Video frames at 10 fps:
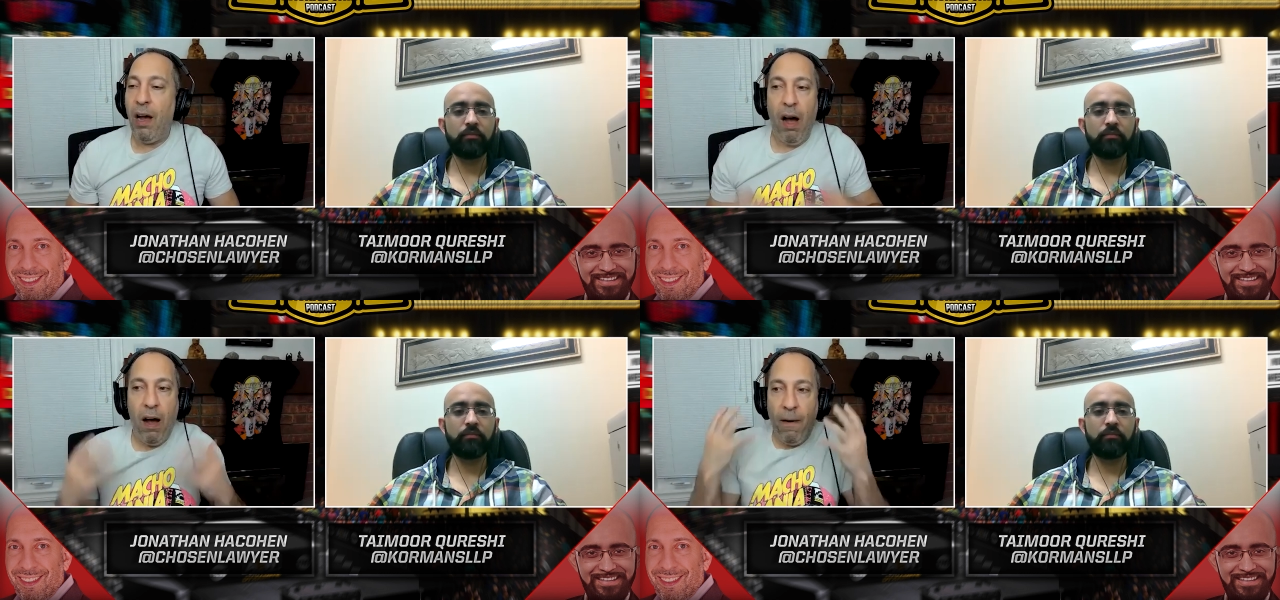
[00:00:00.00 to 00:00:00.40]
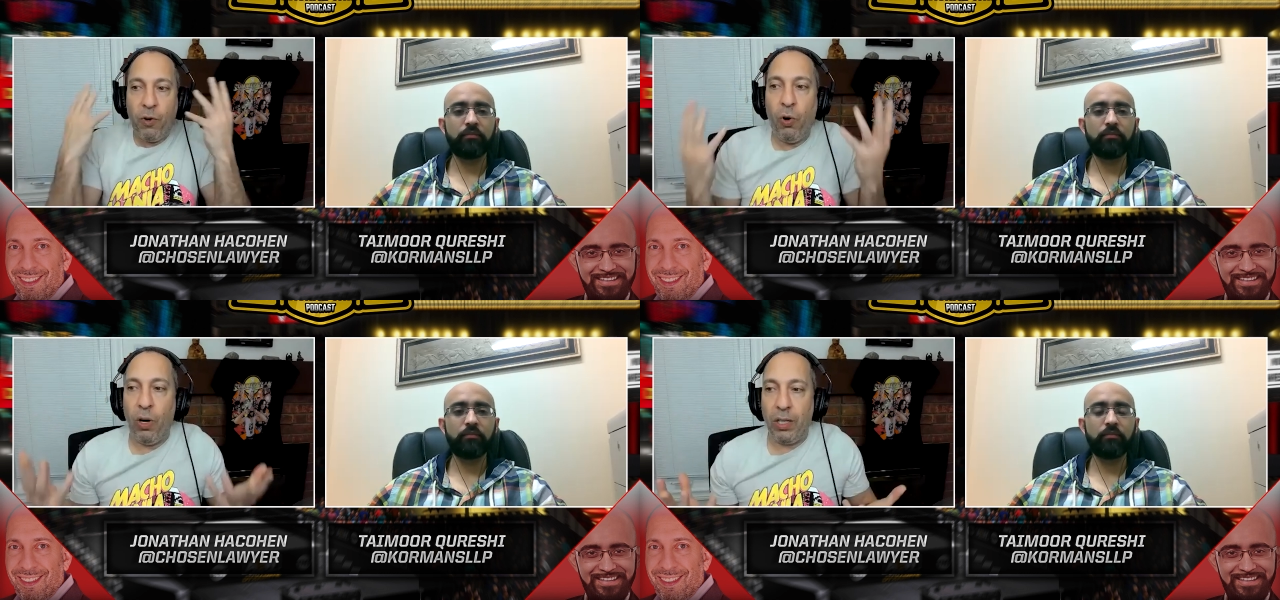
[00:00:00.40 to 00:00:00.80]
Speaker 1: of
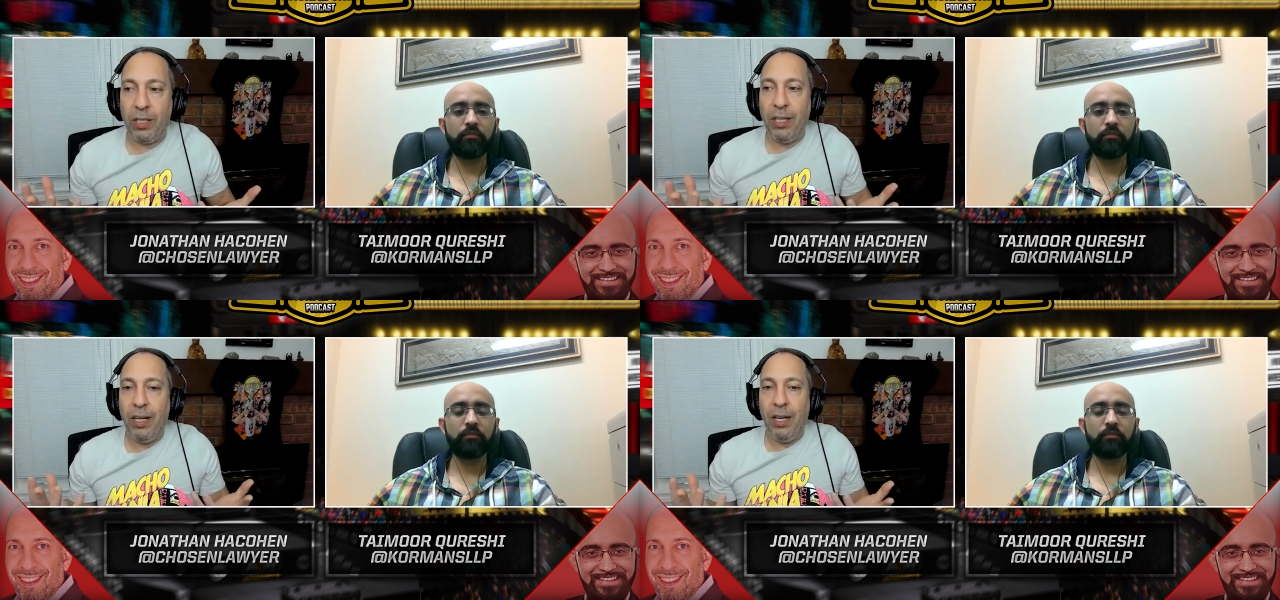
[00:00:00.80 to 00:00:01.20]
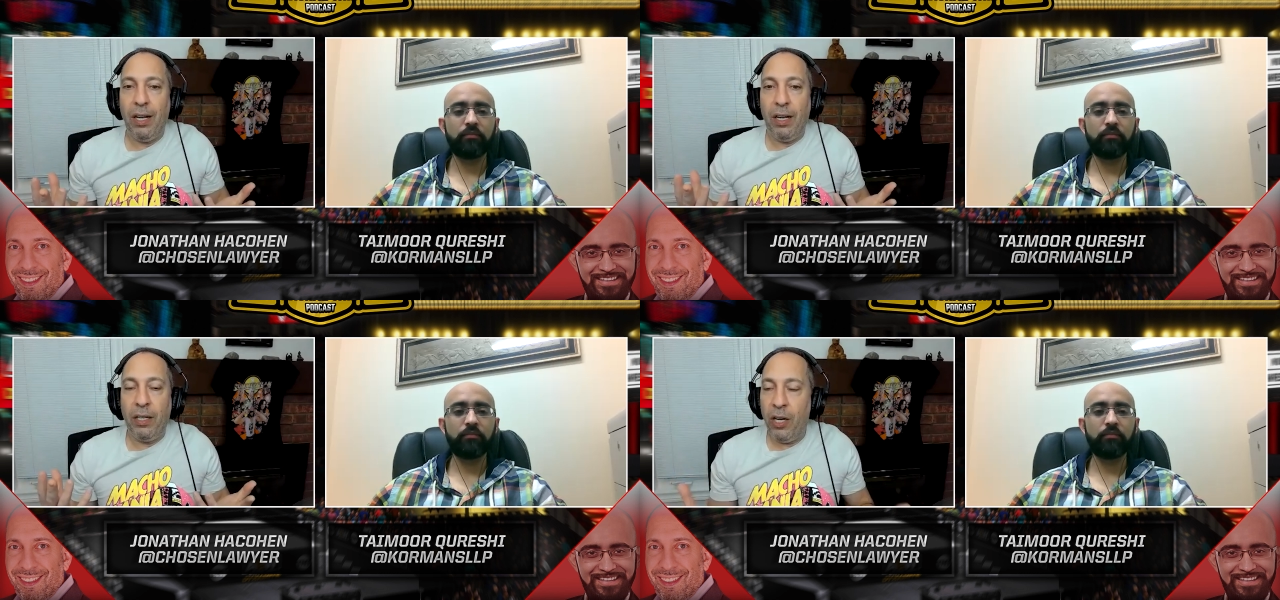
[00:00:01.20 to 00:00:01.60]
course,
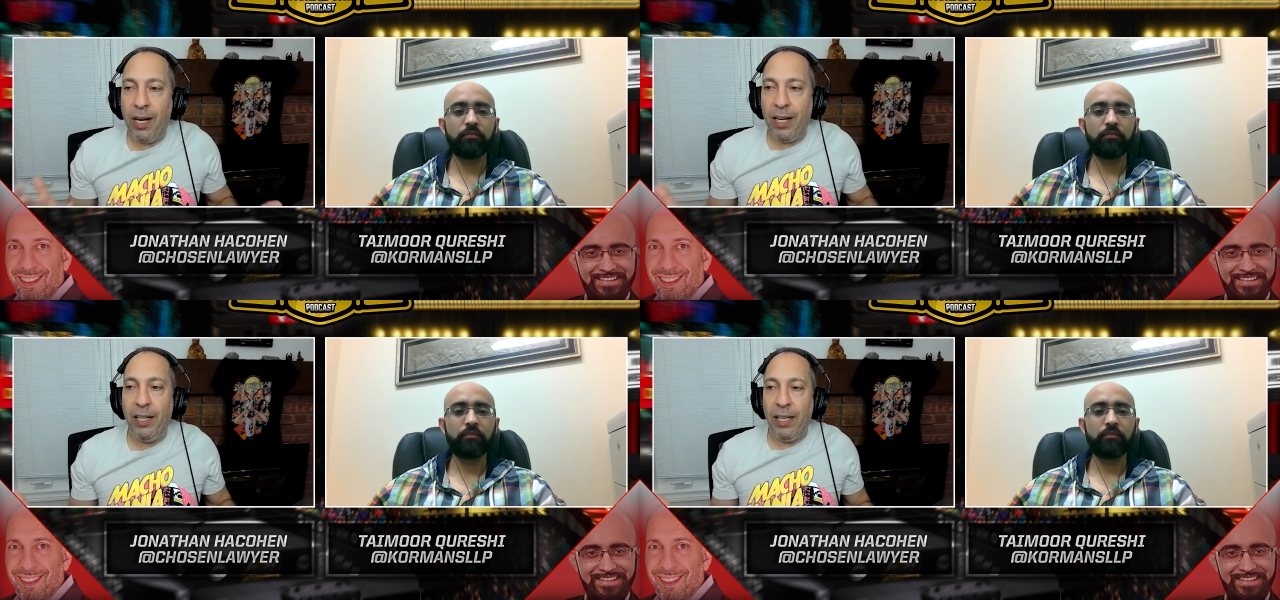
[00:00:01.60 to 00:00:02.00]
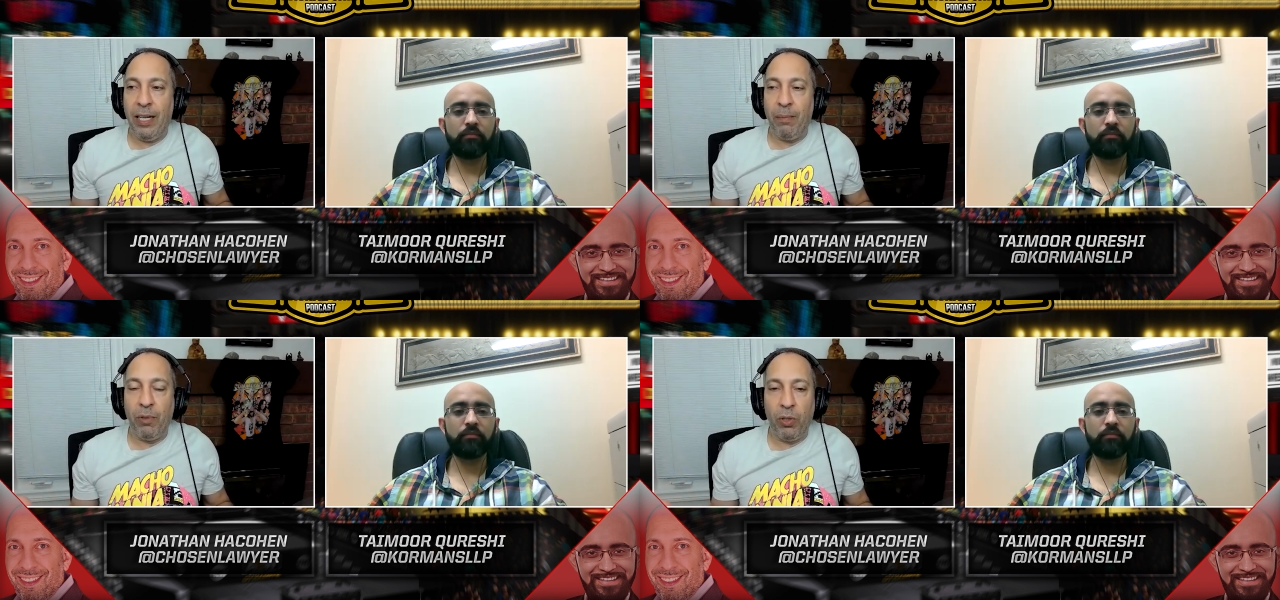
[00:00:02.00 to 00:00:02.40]
they're not going to let
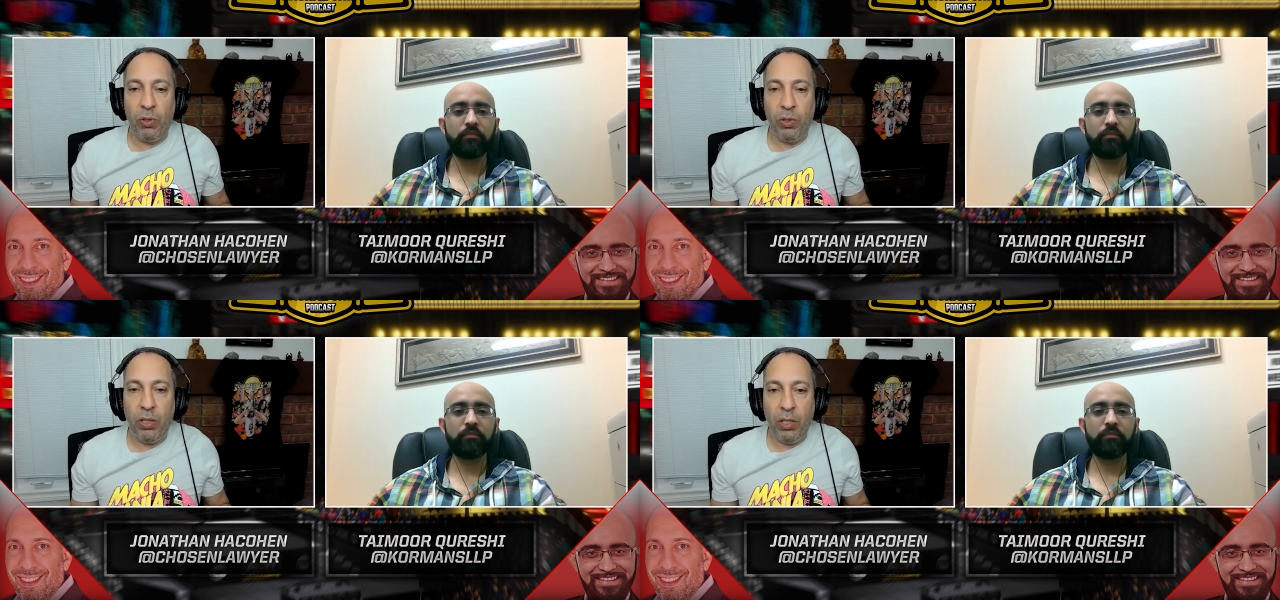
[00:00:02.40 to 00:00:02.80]
him lose.